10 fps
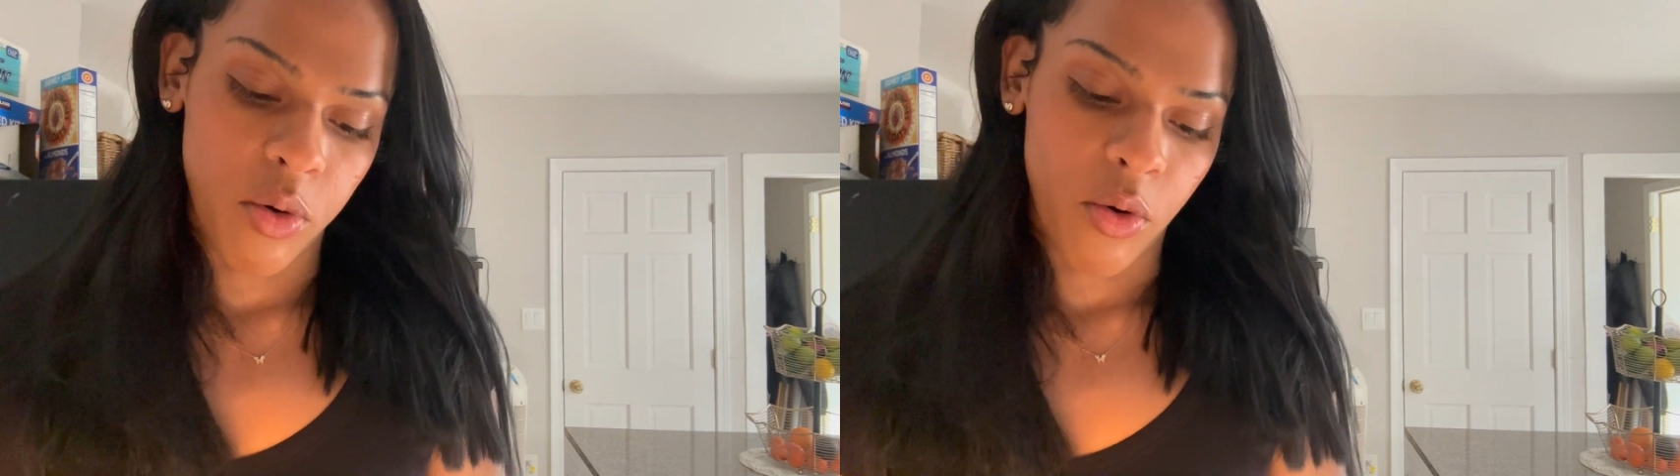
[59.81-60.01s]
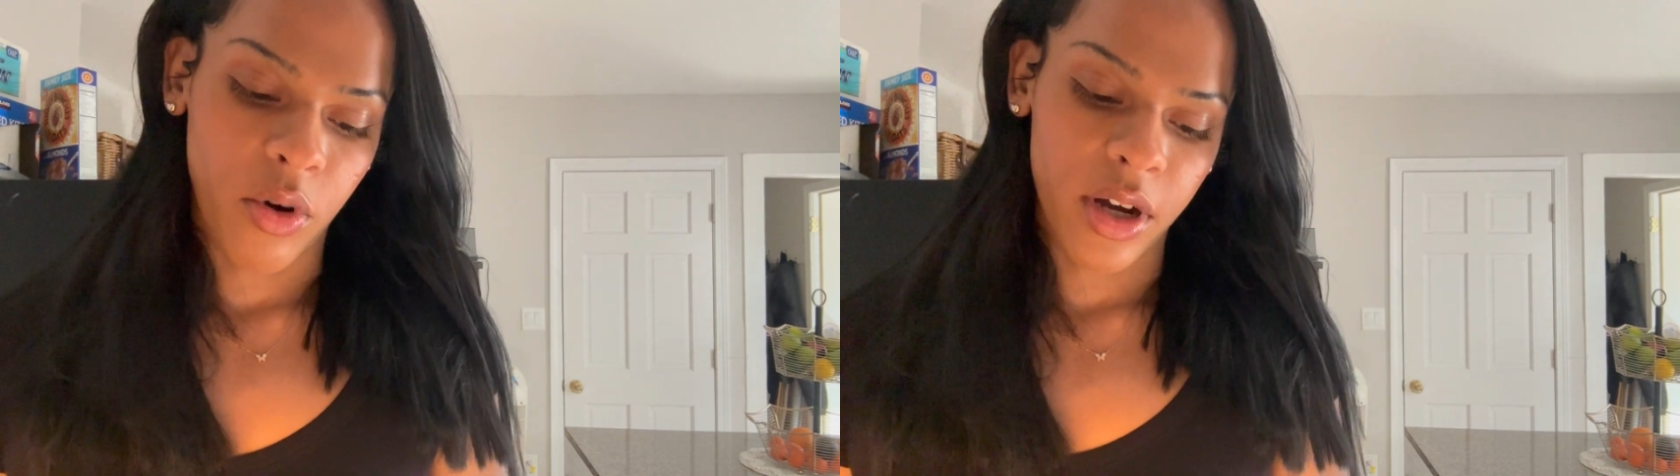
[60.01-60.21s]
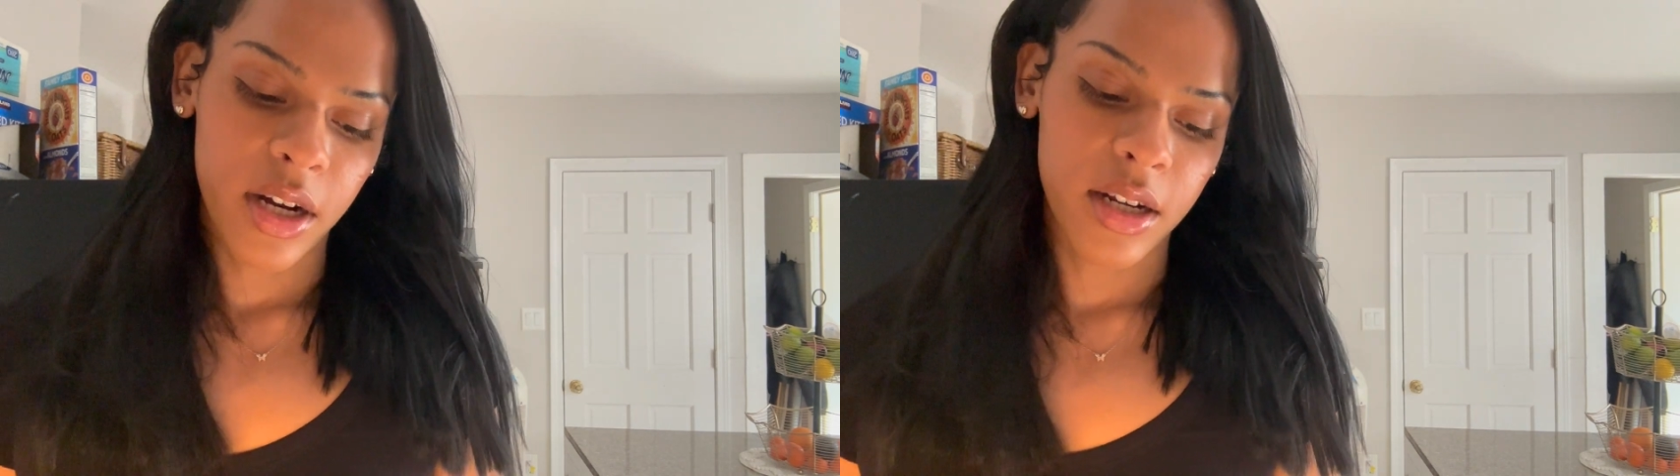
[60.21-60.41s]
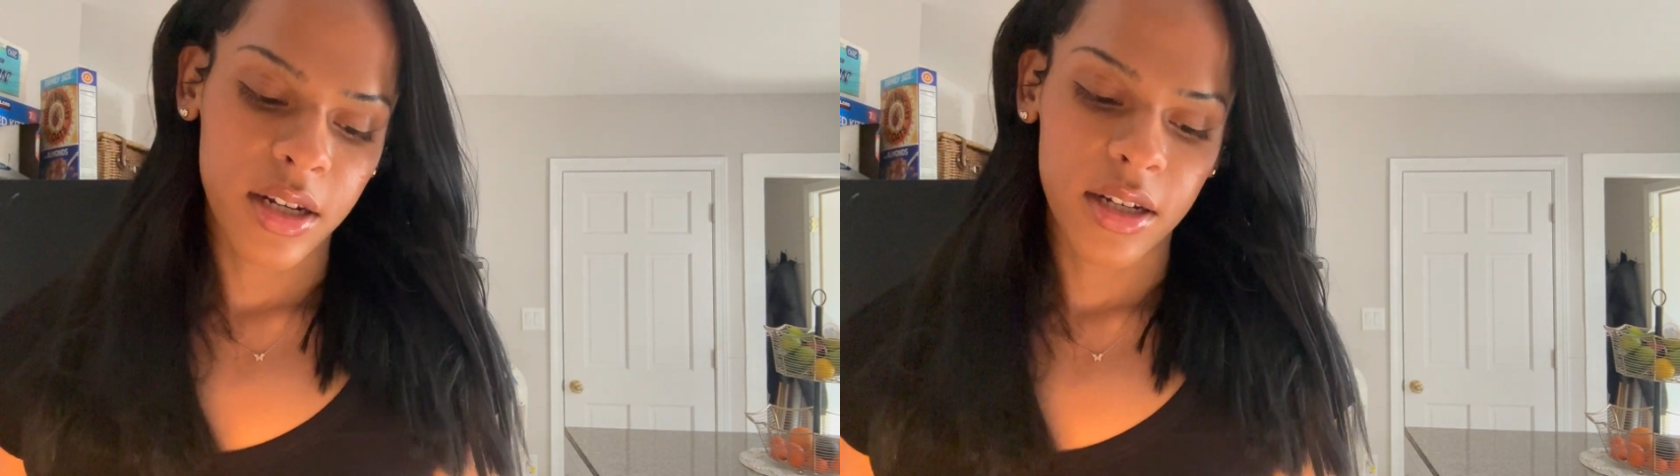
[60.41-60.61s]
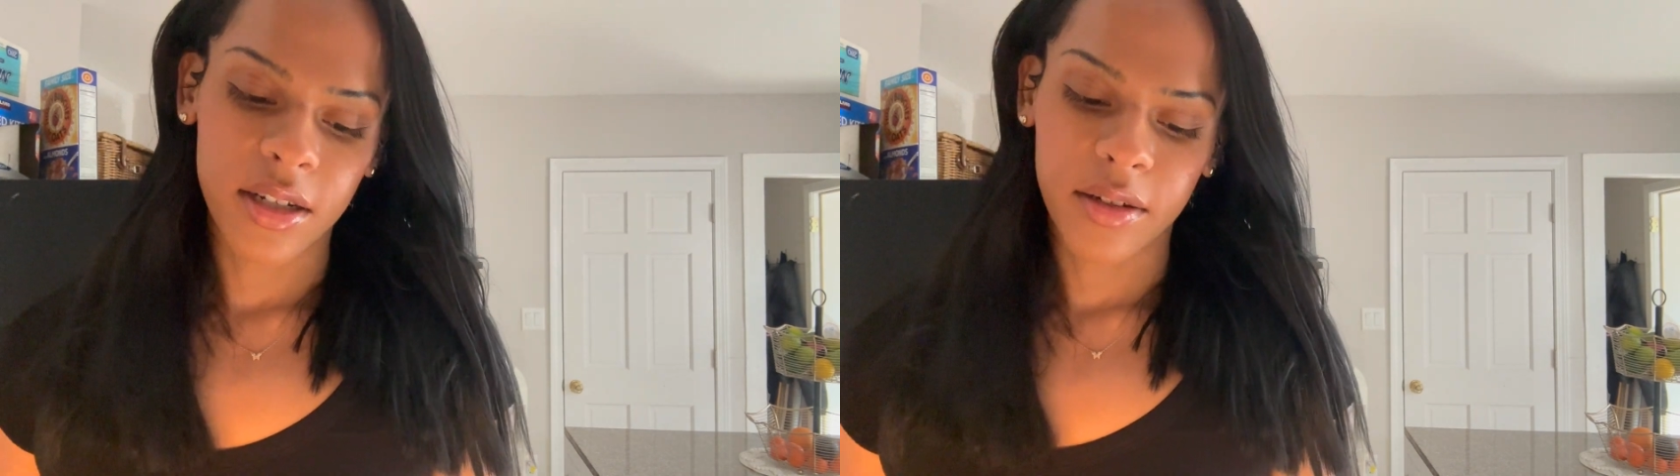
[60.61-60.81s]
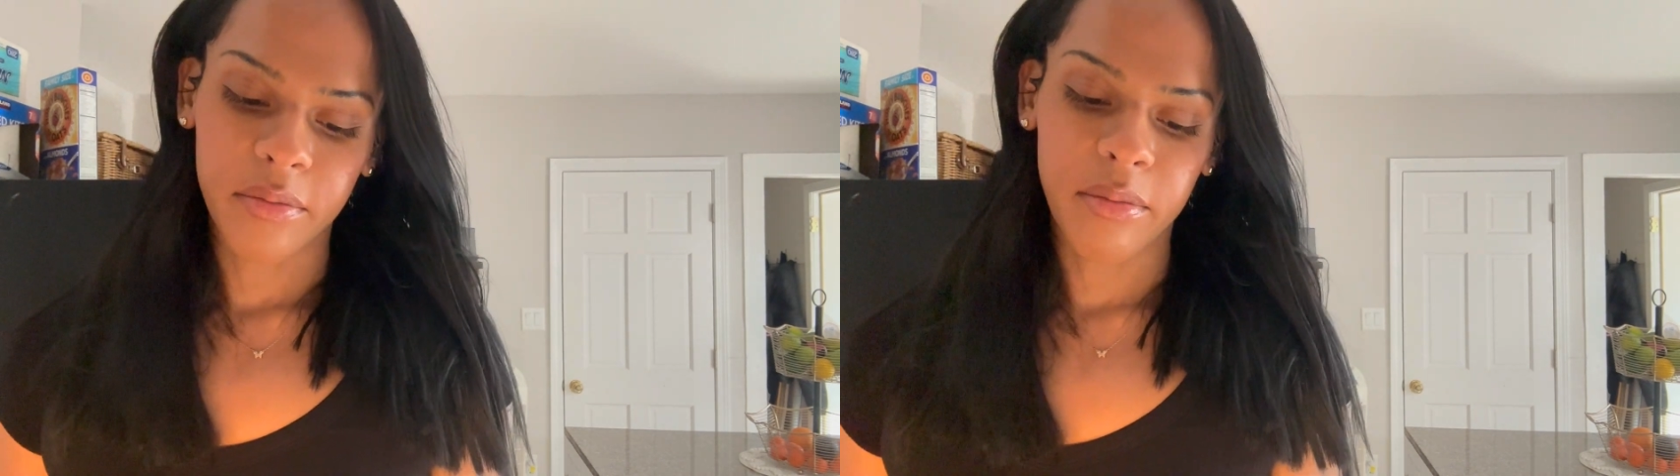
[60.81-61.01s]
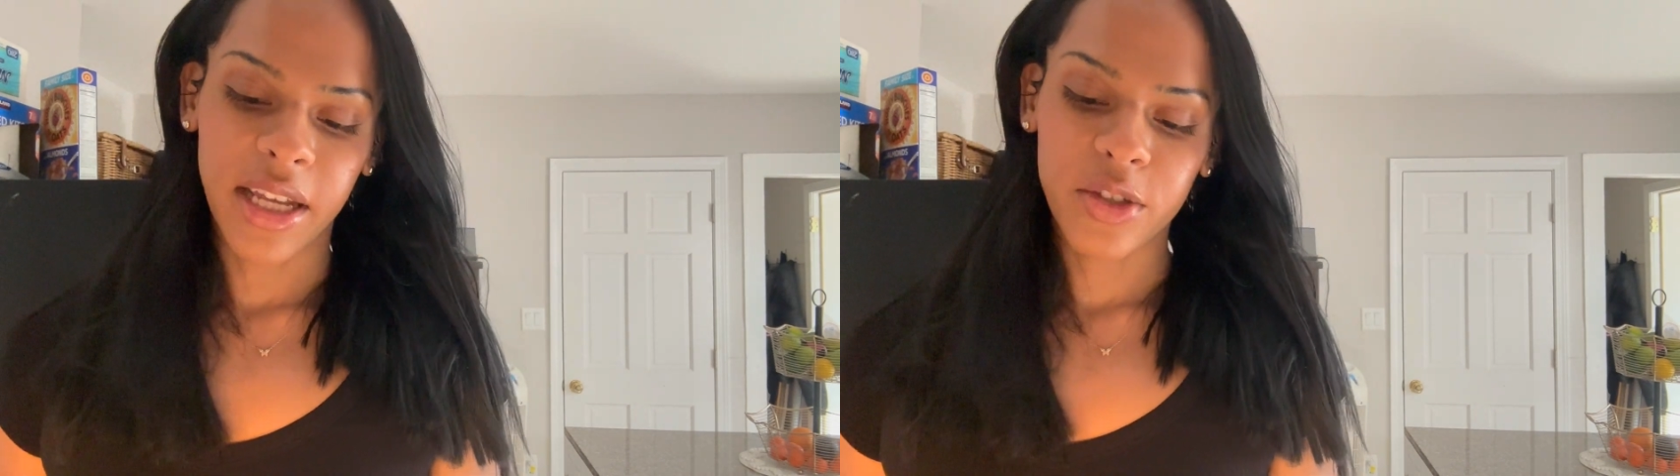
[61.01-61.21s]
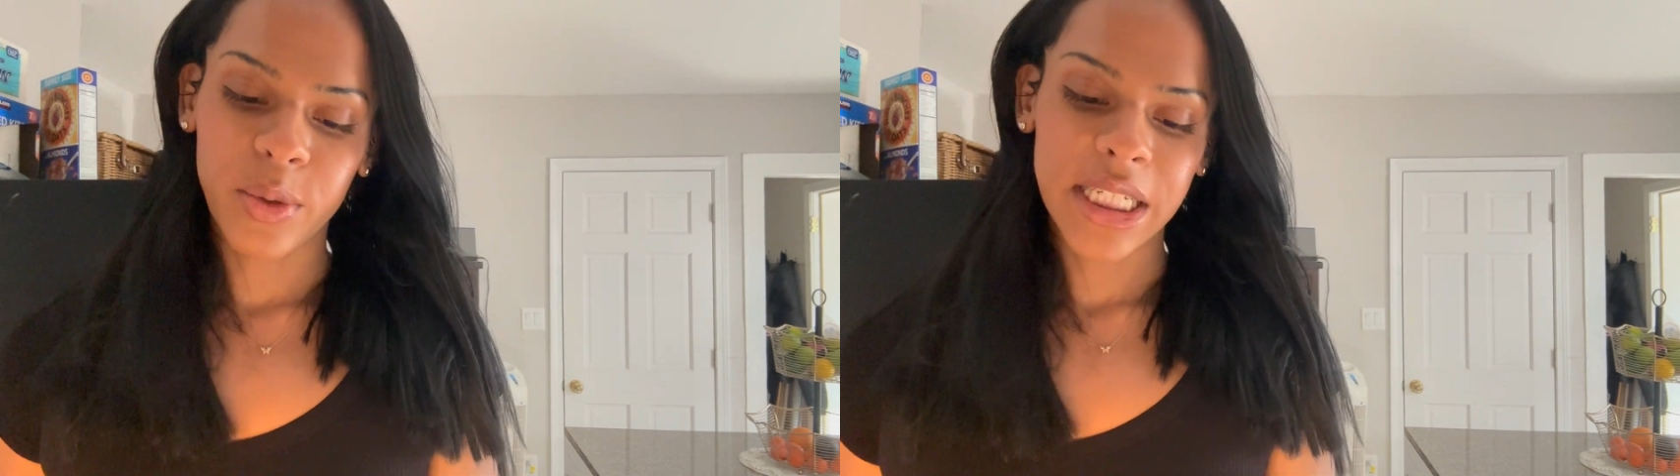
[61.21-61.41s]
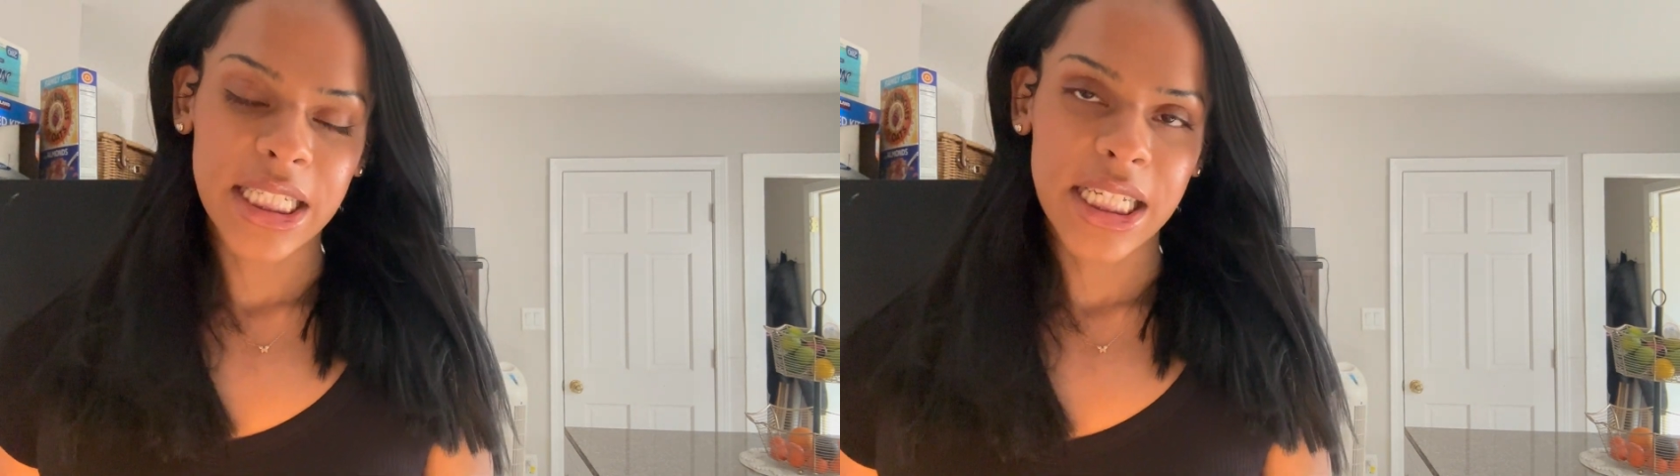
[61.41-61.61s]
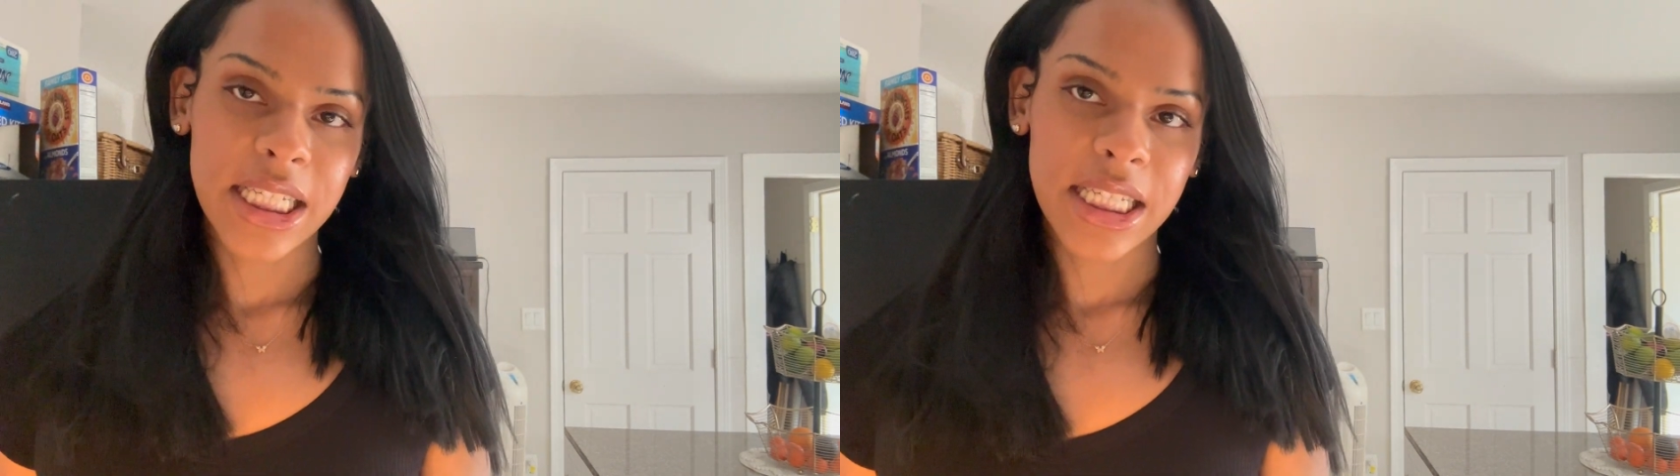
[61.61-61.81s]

born, May 26th.